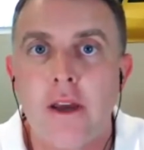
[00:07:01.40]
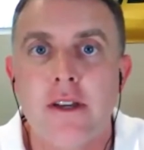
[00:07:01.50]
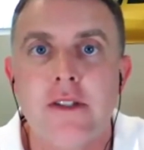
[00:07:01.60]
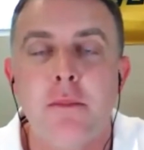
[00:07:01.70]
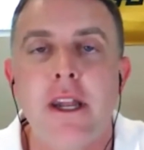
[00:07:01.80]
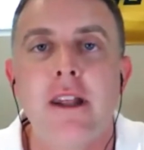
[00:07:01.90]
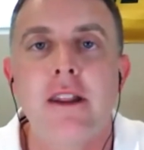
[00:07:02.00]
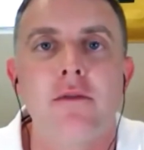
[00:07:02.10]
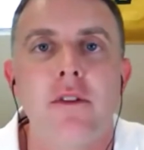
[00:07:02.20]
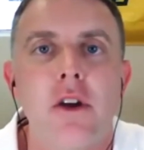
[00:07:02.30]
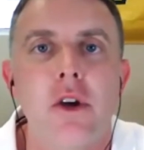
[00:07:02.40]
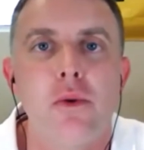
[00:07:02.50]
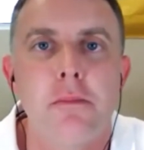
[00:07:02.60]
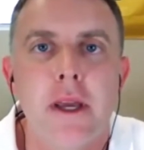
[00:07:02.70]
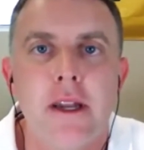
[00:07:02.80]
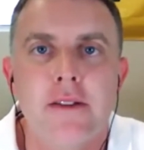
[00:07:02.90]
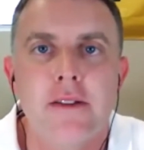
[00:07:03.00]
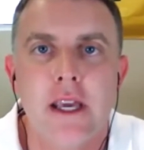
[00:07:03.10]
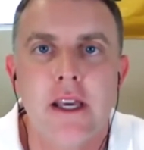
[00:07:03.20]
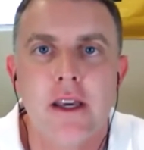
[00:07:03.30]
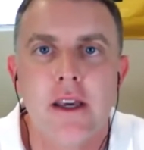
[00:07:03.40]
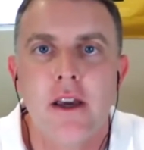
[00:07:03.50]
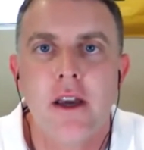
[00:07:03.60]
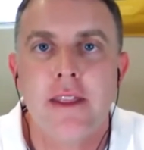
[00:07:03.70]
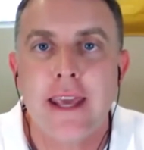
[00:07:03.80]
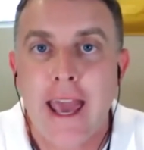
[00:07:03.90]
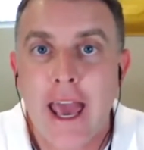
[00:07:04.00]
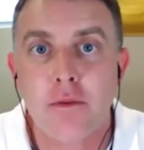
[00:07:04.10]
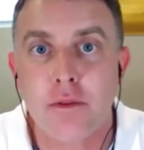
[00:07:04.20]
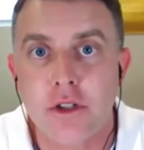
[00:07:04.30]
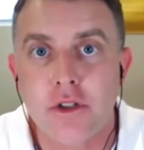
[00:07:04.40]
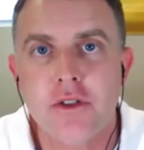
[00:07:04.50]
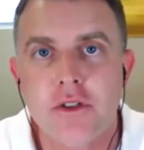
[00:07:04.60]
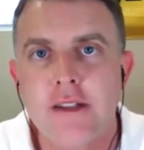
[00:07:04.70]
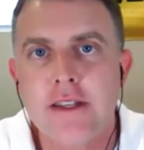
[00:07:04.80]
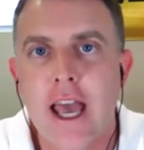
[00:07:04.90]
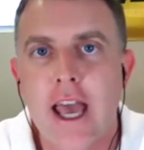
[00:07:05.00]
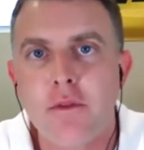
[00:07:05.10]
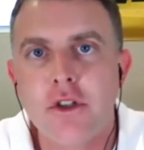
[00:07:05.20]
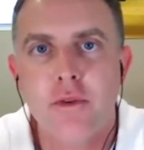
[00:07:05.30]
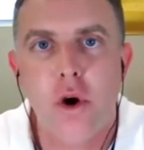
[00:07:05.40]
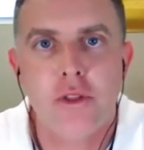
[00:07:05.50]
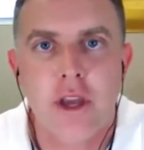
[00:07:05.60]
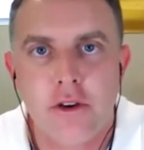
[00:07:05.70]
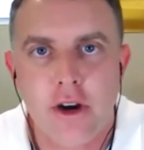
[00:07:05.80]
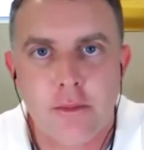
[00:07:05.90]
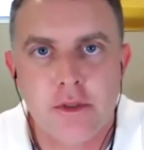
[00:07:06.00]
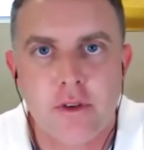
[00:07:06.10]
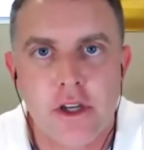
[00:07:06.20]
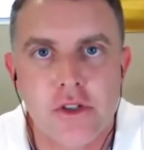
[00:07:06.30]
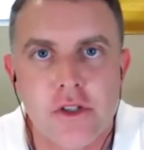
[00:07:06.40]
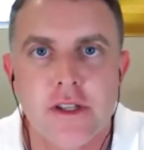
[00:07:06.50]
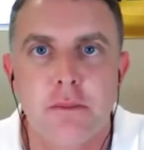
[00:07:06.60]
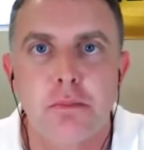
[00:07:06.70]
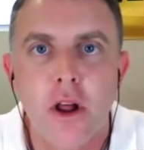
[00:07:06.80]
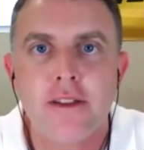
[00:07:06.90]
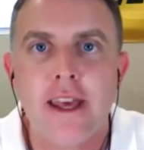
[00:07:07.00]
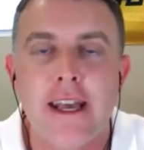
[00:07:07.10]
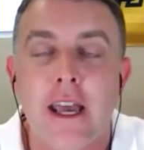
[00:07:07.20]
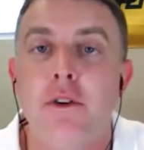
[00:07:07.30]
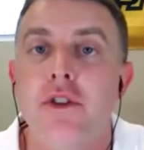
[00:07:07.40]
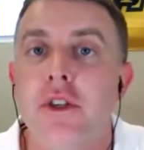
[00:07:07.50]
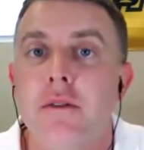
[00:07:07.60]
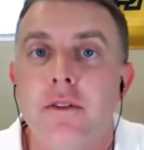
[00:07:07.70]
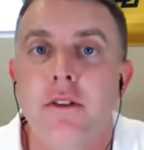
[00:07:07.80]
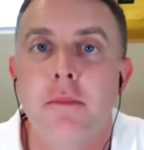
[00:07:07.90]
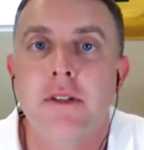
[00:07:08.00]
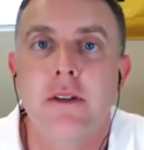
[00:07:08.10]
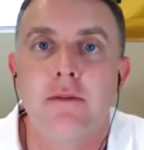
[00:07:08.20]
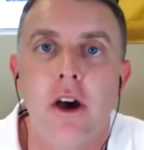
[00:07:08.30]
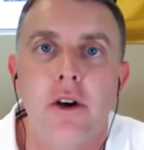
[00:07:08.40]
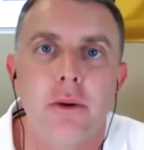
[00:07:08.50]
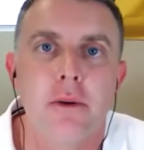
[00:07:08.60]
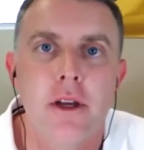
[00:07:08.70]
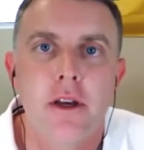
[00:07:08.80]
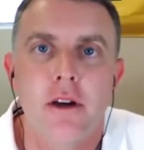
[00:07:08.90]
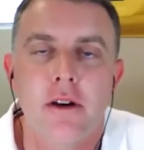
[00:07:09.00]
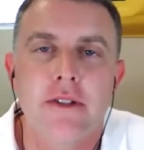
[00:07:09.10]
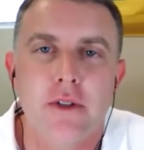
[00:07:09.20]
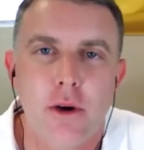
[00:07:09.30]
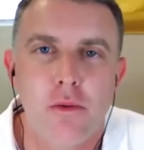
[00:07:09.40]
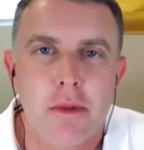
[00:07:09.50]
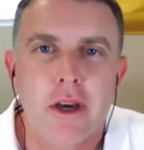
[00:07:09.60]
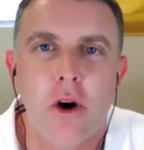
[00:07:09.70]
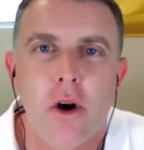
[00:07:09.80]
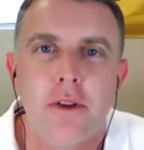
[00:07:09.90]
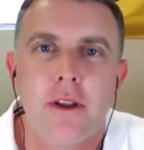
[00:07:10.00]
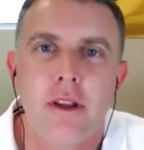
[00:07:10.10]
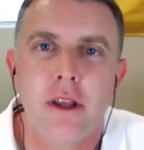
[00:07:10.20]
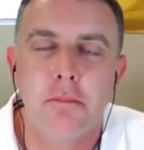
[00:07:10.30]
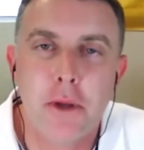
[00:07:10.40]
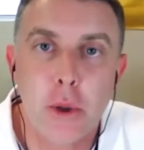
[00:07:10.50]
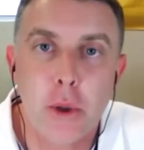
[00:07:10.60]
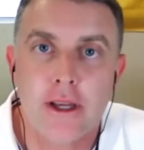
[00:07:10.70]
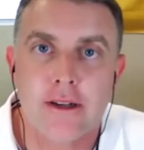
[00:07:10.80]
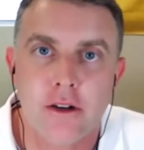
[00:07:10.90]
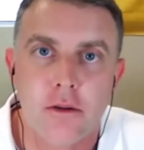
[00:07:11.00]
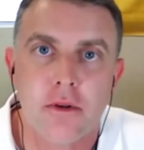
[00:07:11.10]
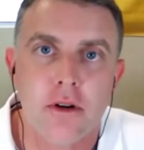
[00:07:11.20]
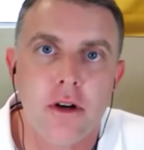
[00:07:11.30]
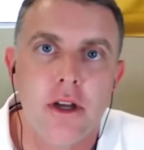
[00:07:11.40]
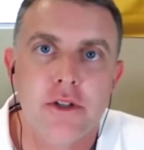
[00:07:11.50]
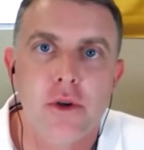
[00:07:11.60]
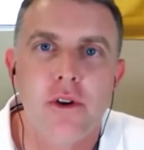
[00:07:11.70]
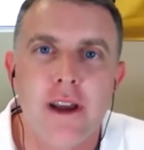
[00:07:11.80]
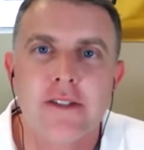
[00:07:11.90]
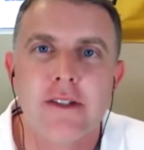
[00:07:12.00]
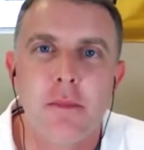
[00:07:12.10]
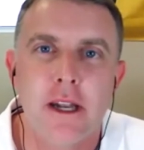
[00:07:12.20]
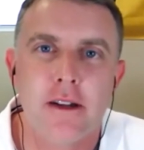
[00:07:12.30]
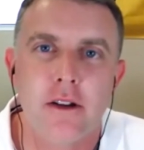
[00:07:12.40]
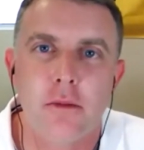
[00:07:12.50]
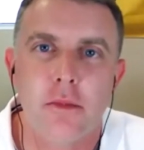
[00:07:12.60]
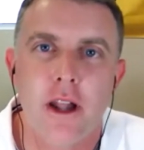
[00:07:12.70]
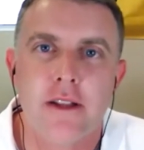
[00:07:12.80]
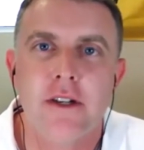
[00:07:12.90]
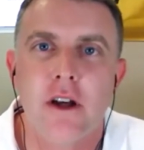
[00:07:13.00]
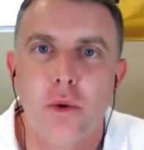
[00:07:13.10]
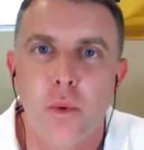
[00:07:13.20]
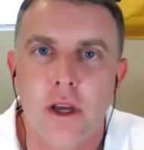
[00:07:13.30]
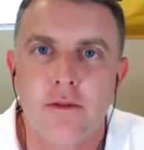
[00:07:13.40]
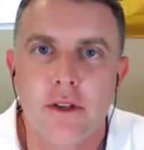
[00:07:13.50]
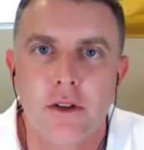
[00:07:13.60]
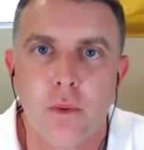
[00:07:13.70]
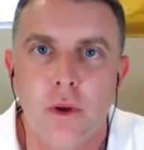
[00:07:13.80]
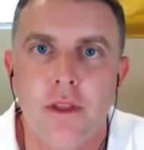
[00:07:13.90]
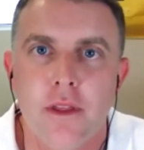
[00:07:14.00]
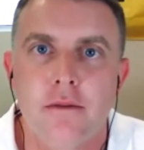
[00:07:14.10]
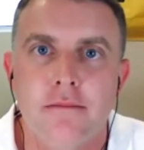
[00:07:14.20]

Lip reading: estimating that value would be to take the average of all the other observations and plug that average in for the missing value. All right, so that would be called imputing the number. So you're estimating the number. That's another way of dealing with it.